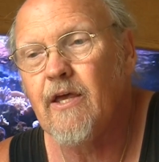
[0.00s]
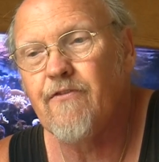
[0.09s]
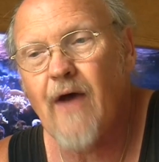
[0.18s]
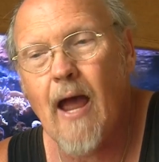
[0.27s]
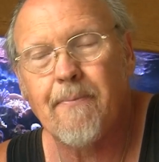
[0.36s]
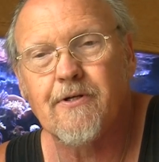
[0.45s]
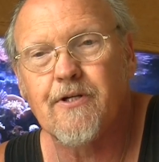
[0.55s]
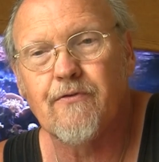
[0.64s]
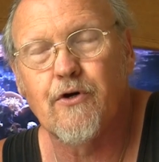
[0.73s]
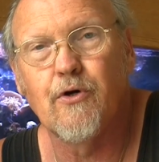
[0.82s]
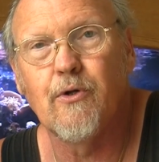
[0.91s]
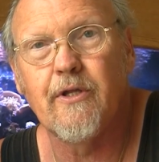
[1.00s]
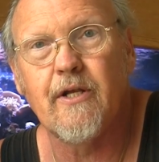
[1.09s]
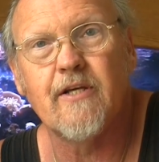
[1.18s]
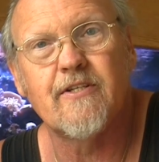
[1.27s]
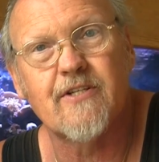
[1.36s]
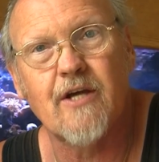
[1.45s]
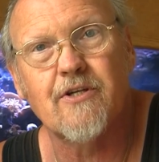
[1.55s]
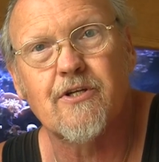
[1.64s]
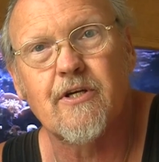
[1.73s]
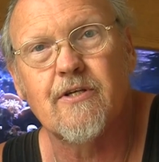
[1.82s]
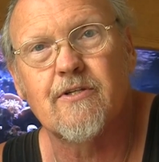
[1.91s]
evaporative cooling
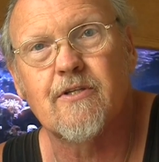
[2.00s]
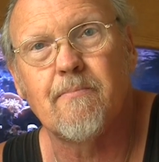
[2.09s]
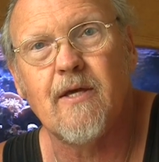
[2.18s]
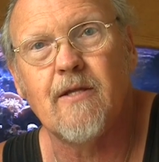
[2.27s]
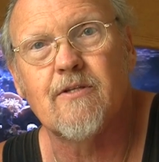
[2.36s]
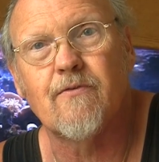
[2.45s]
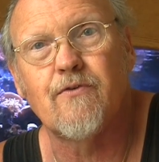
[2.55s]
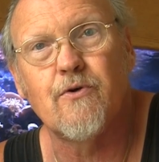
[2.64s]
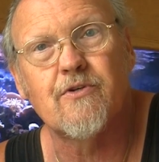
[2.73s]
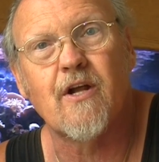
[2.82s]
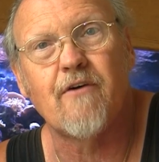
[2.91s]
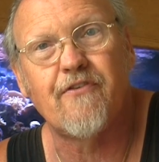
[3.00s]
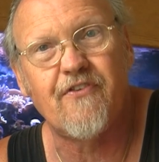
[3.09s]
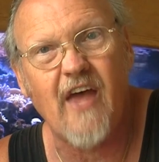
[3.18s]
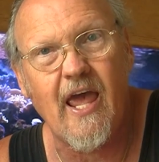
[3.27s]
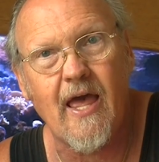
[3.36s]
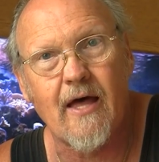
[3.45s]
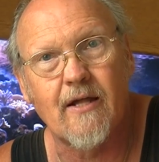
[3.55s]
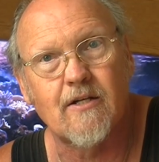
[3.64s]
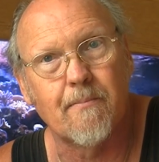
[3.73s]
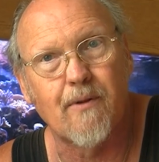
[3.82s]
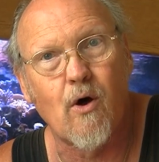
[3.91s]
essentially is the means of using a fan
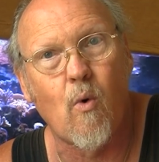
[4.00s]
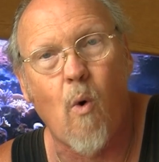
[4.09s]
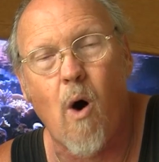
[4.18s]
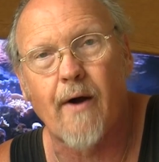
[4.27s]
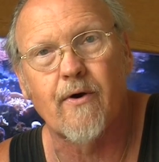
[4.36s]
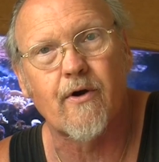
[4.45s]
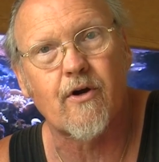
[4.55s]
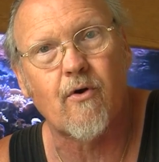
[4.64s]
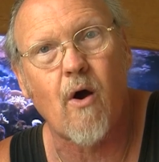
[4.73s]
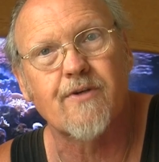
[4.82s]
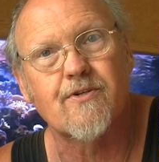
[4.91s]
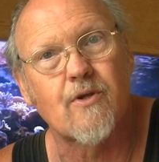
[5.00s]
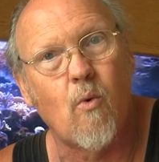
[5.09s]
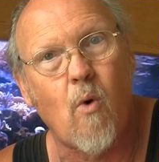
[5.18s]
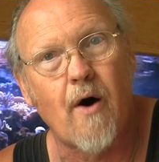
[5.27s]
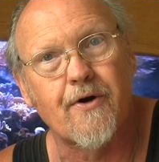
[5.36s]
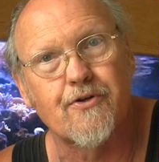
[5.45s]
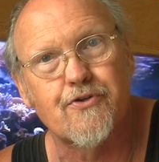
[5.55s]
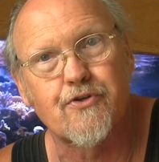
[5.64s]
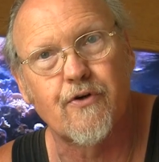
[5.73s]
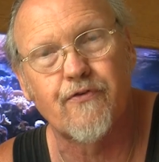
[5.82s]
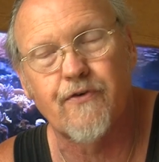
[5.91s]
to blow water across the water's
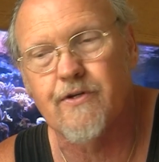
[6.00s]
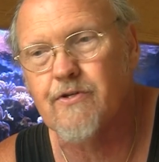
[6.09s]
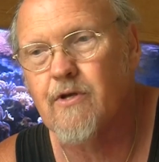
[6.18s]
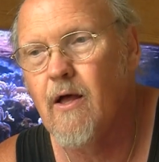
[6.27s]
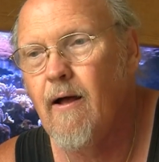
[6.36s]
surface.